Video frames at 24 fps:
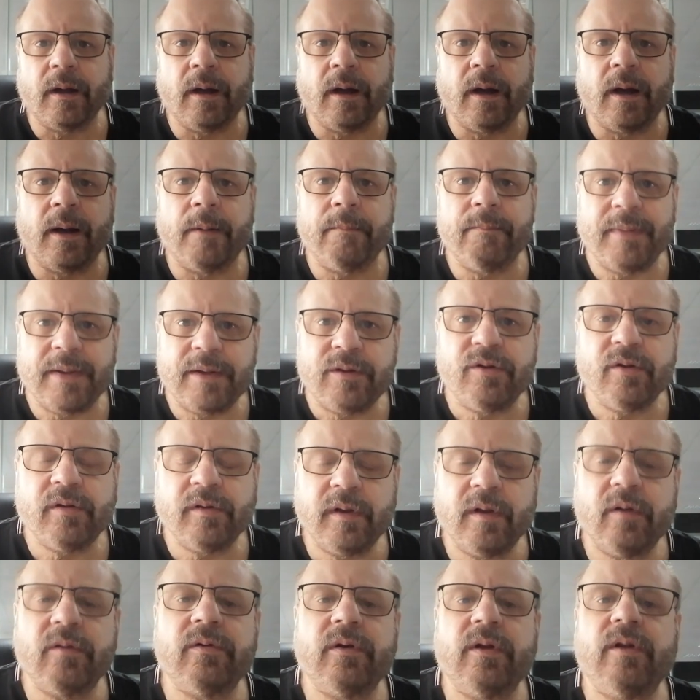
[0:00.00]
mental
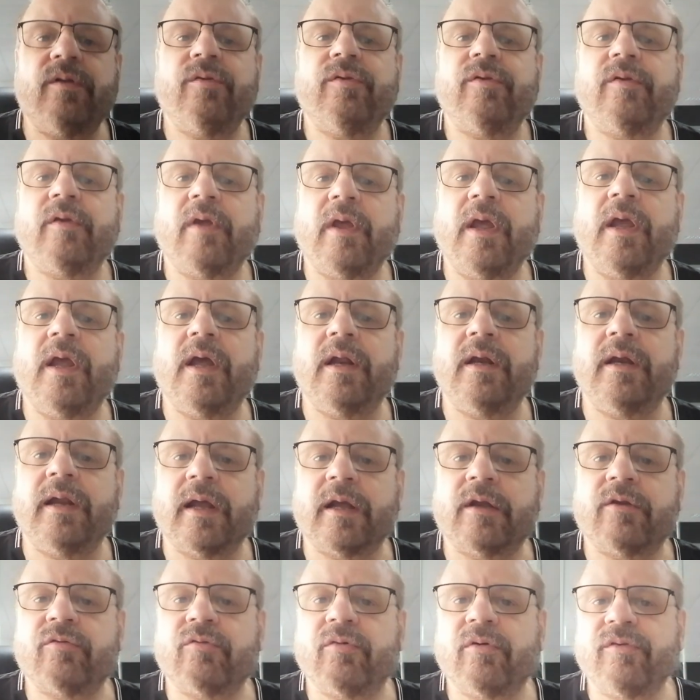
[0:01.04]
illness and
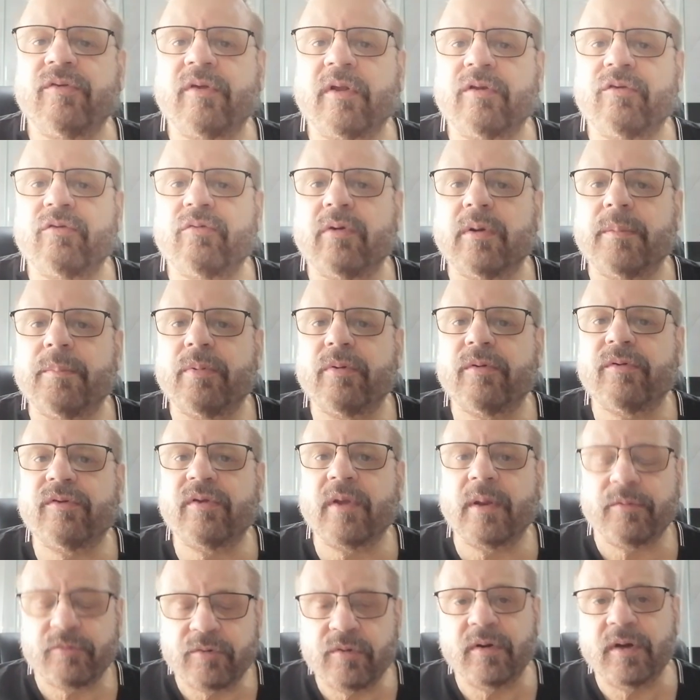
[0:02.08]
extrasensory
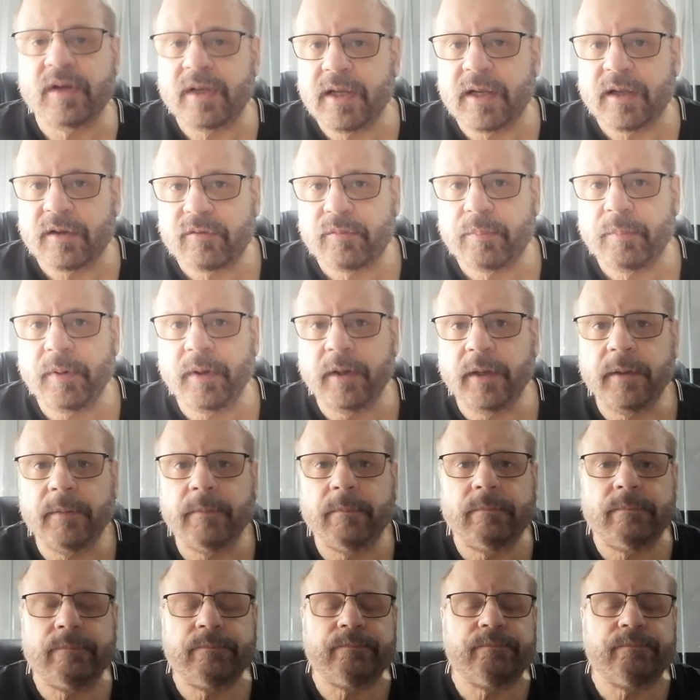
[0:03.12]
perception, ESP.